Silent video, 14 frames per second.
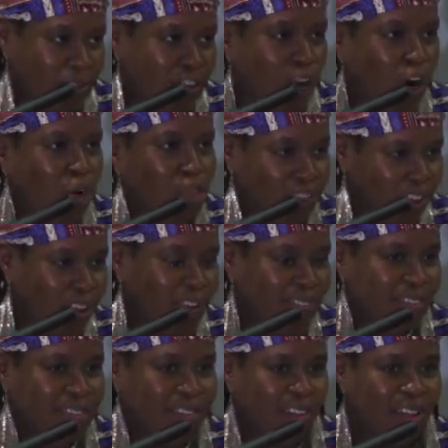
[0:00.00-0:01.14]
told
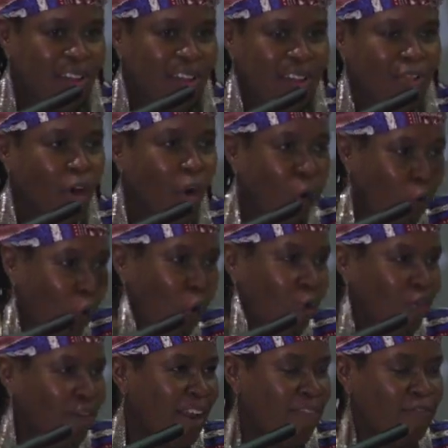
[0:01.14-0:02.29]
us, that
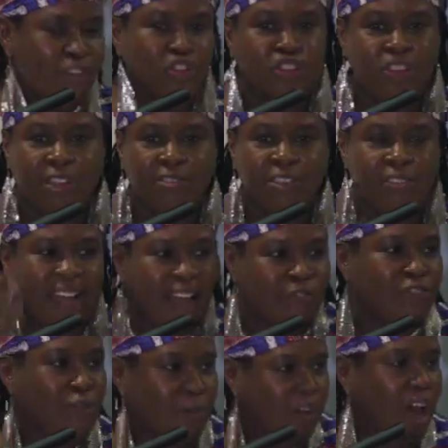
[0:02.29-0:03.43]
all great visionaries
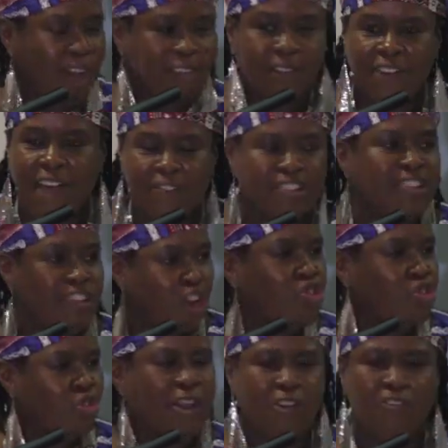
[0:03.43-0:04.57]
have to kind of have a certain
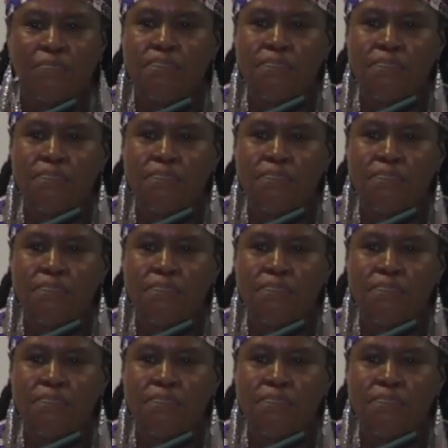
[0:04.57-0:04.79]
degree of